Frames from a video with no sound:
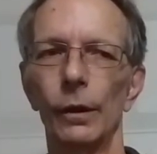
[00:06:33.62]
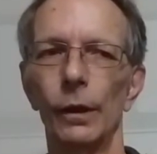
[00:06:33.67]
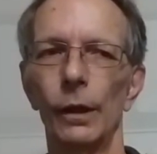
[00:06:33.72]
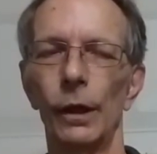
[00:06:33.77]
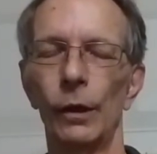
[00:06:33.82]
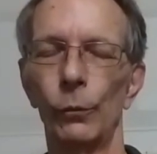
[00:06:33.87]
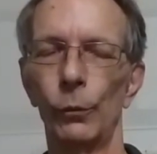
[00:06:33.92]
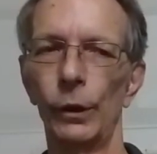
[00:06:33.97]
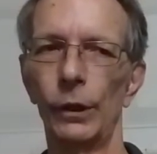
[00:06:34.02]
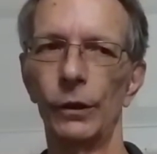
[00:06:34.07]

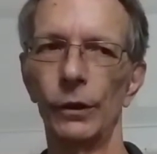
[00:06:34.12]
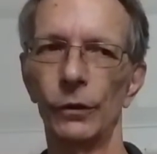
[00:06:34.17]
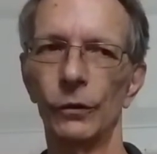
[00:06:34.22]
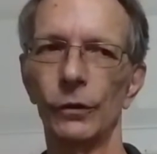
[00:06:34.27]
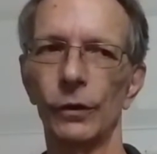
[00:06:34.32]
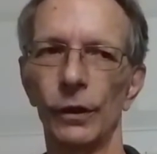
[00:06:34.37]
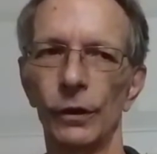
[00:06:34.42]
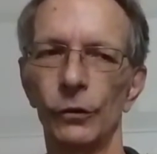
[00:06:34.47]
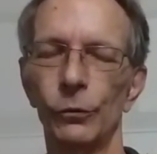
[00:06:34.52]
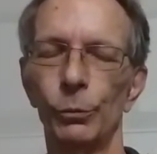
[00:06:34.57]
And we
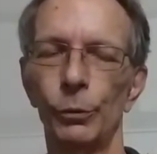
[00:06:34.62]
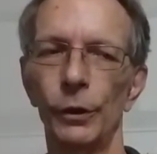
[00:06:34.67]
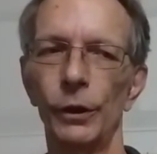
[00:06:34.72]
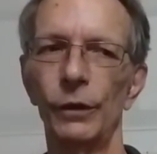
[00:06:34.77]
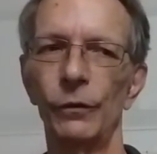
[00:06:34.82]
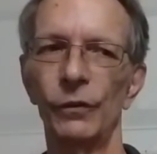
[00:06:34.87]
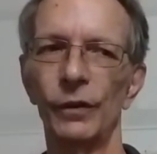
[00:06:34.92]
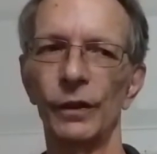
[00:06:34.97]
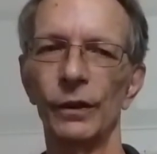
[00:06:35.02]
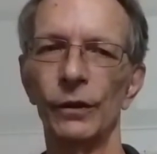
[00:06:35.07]
discussed
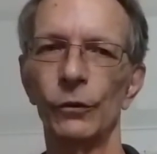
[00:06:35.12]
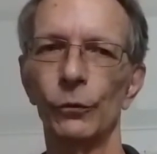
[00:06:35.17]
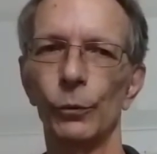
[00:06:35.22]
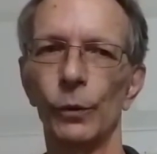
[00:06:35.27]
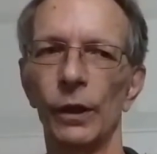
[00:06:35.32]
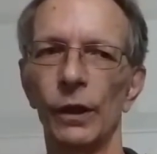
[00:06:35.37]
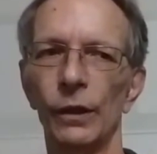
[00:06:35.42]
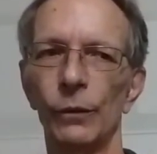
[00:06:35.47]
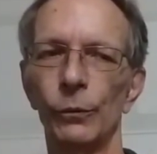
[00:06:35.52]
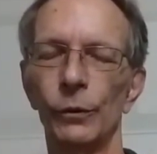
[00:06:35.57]
previous,
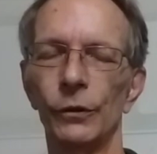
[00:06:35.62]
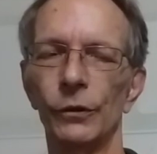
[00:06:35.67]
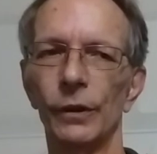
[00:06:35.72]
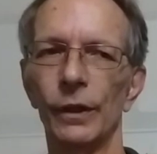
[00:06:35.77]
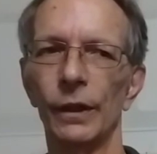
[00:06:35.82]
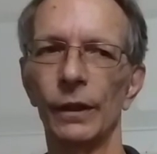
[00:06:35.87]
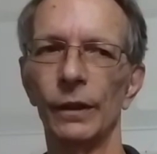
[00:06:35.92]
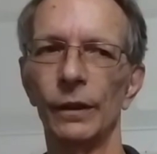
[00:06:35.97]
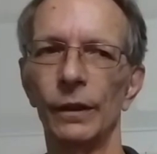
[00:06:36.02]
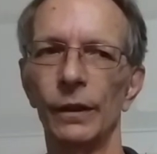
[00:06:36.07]
while I was
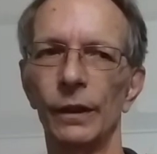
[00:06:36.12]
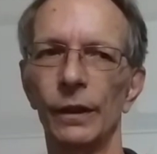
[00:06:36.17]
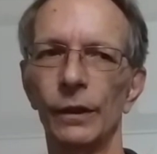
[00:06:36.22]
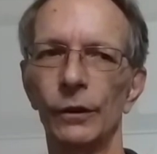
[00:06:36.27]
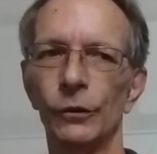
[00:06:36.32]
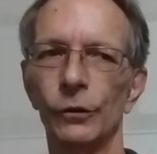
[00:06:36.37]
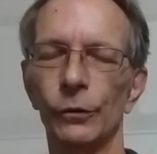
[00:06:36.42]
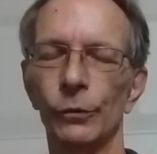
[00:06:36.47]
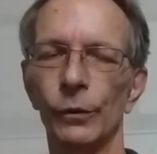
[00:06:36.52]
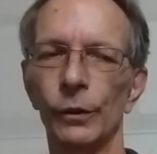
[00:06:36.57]
getting the
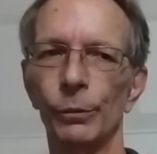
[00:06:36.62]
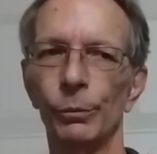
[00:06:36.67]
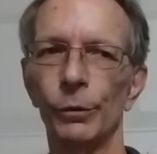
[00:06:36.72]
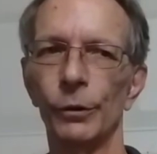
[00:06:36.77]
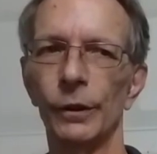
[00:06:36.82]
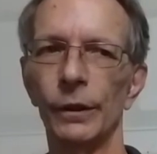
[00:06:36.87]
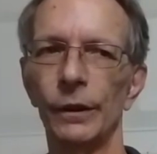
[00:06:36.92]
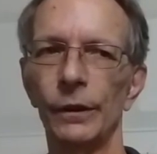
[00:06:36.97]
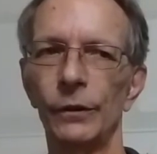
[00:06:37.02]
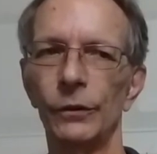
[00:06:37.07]
engine
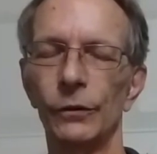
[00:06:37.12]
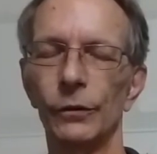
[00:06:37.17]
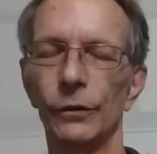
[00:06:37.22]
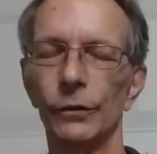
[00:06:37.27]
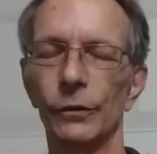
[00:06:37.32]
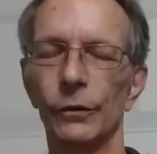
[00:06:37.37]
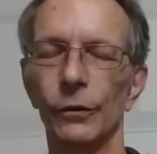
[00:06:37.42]
replaced,